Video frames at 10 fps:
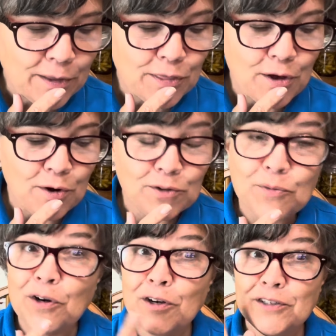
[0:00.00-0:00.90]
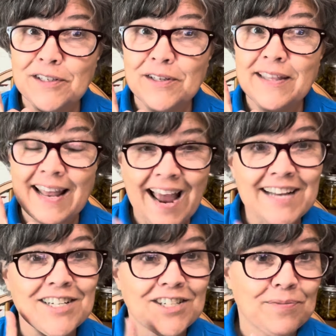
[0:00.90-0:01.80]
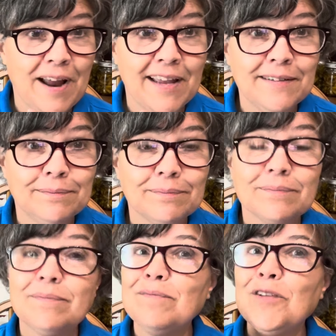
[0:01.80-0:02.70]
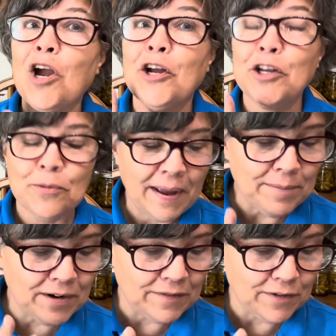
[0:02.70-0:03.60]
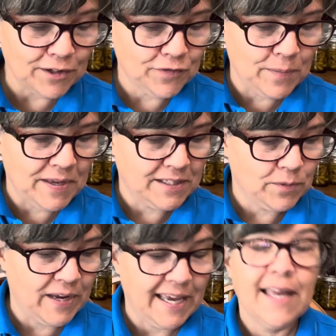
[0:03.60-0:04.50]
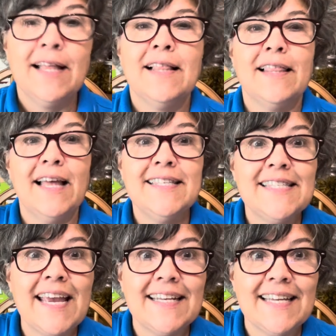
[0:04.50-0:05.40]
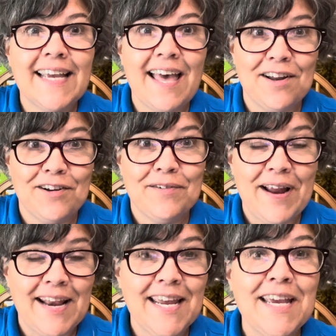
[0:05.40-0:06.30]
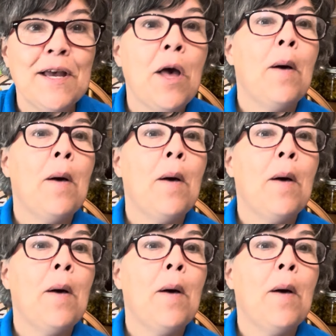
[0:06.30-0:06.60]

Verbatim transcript: Those words that I just read your memory verse from this week. Let's say it together. You ready?